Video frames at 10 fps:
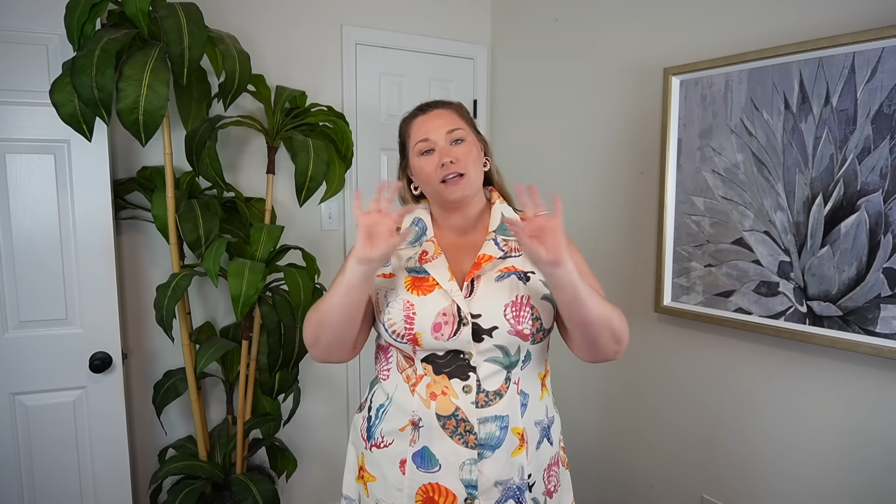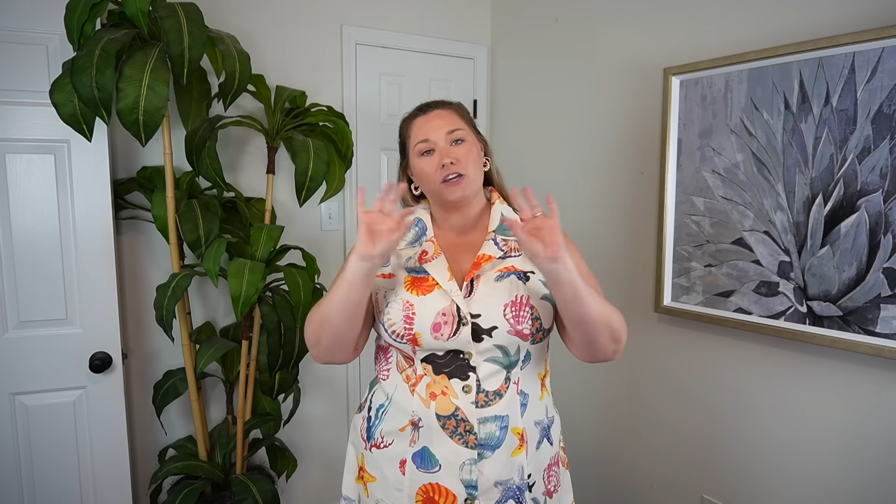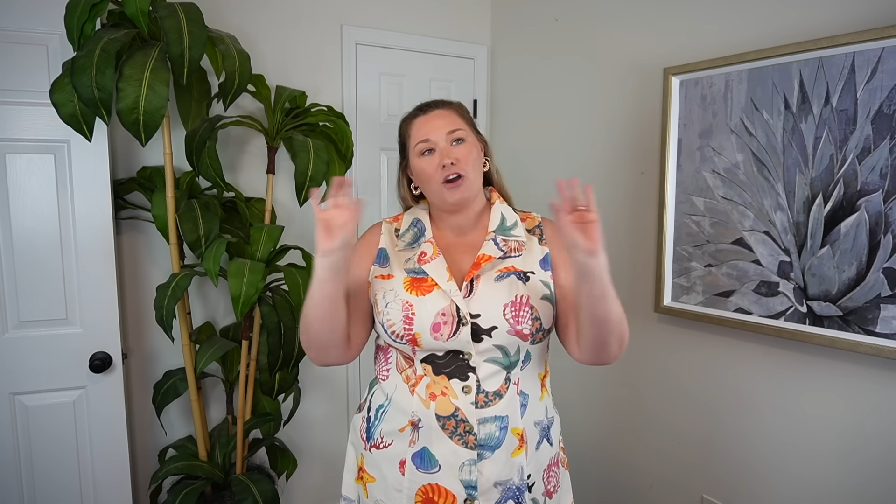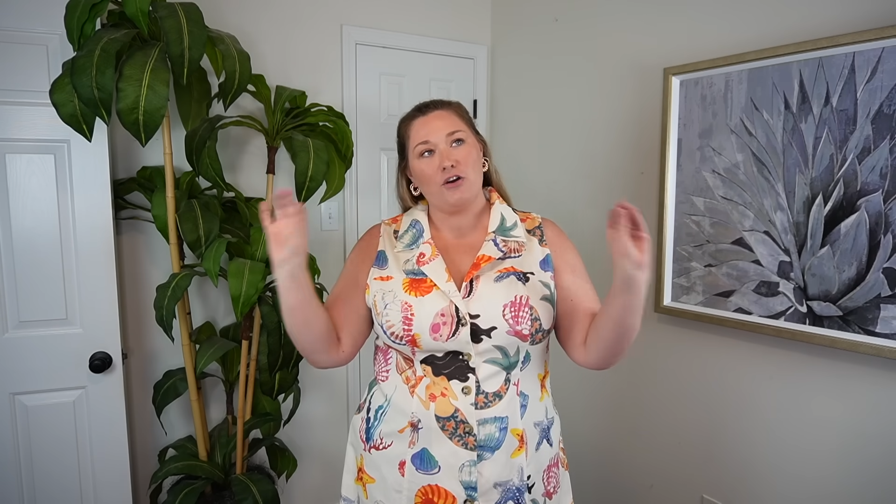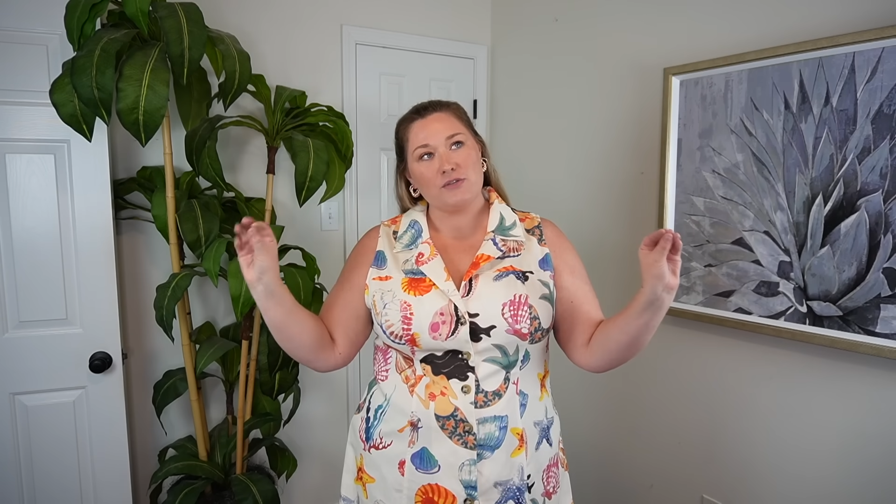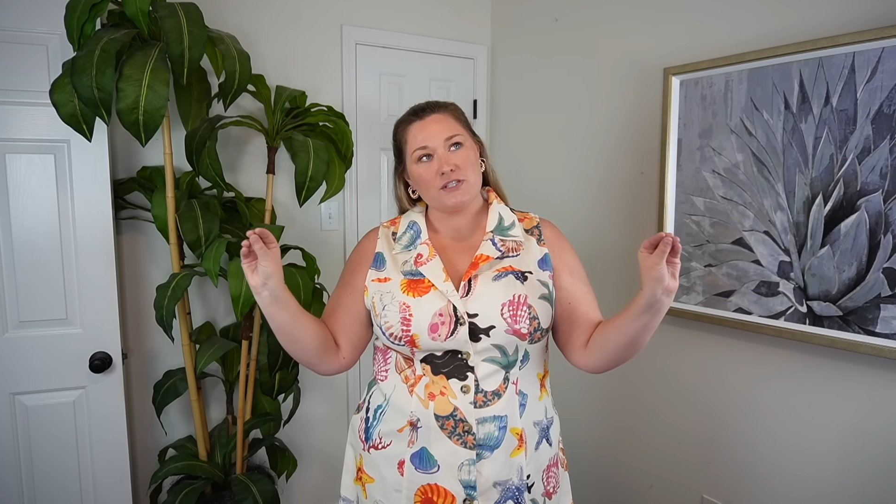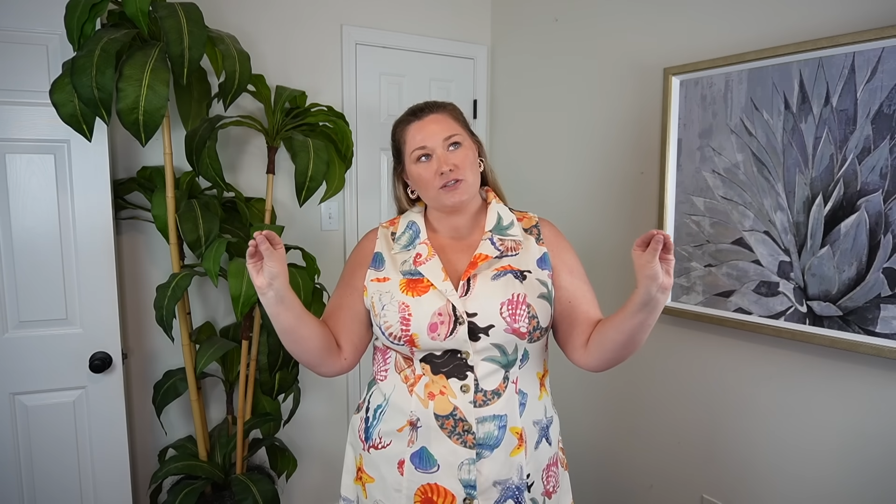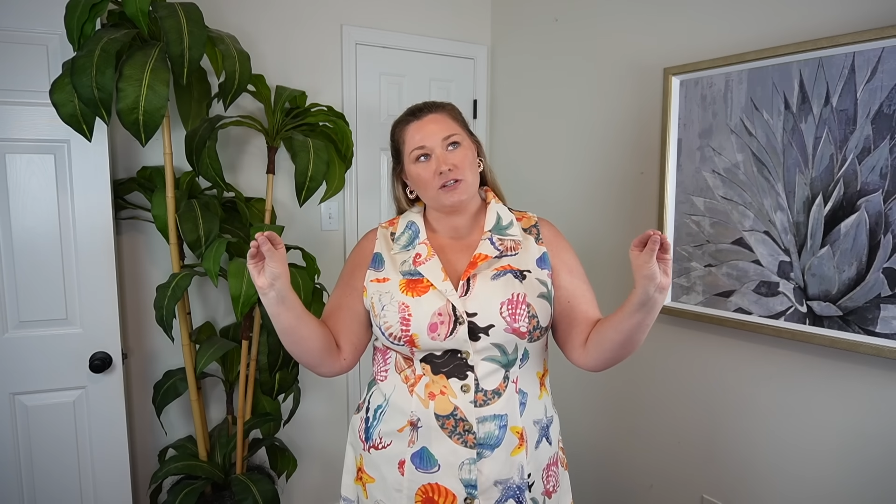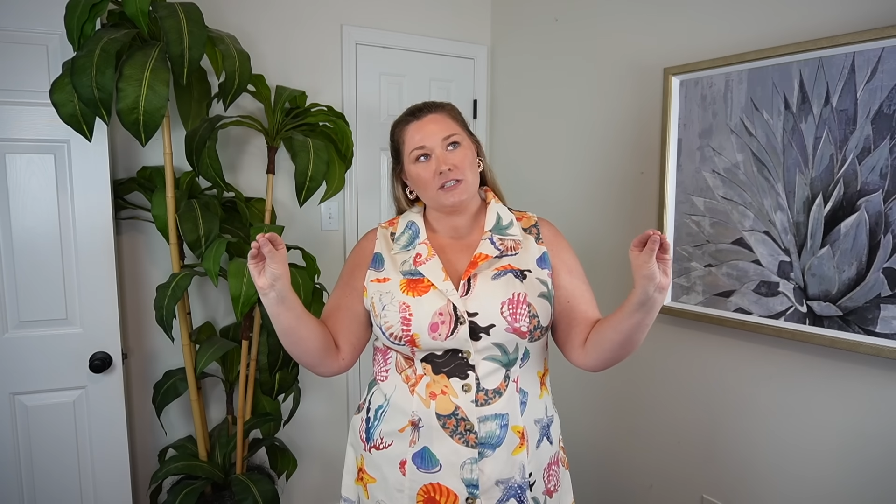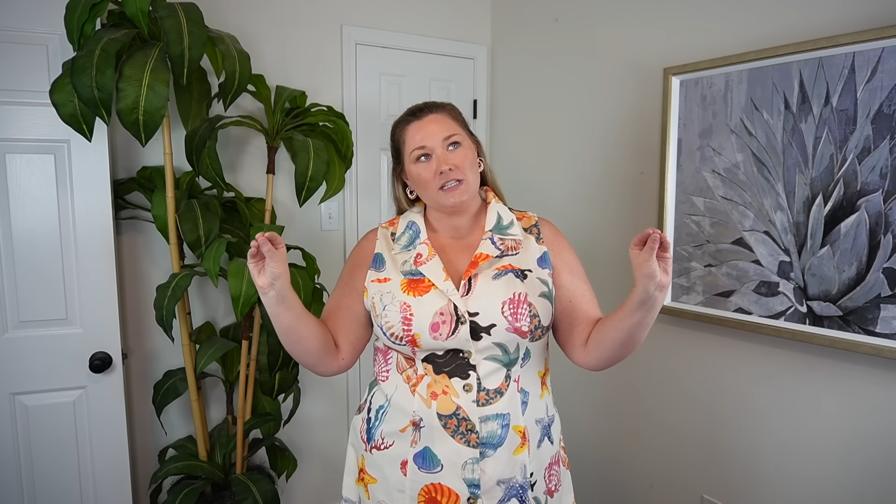it
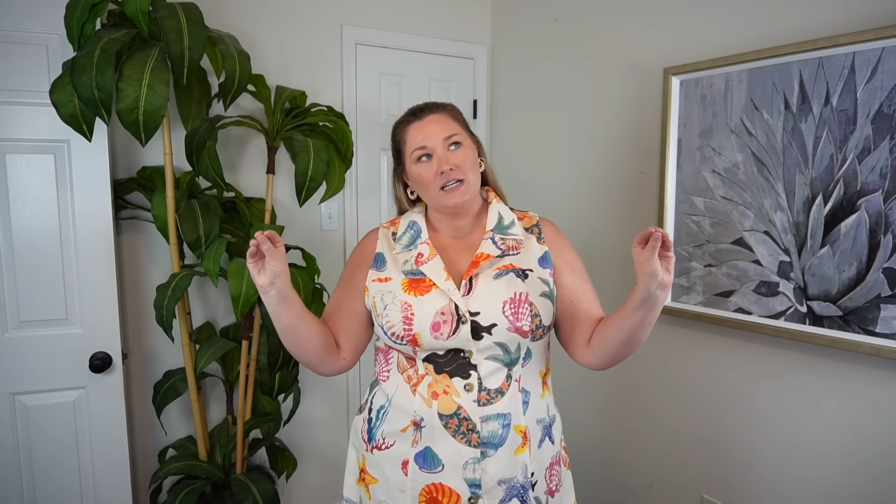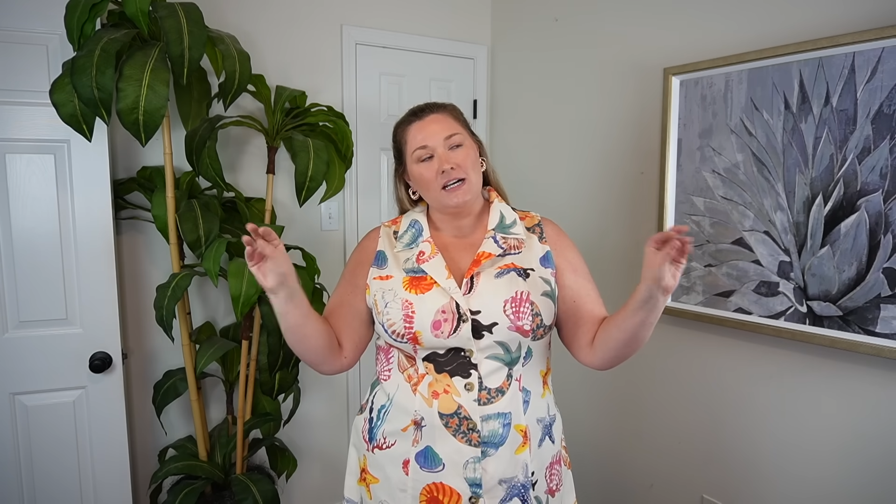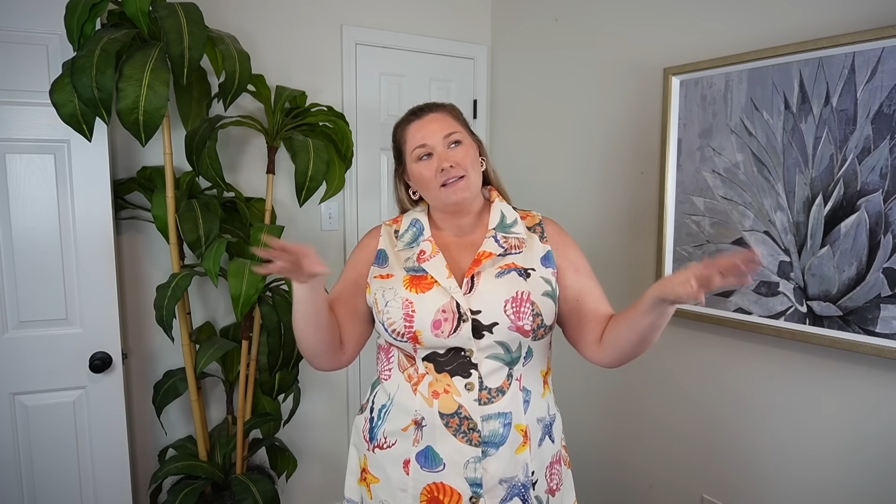coastal,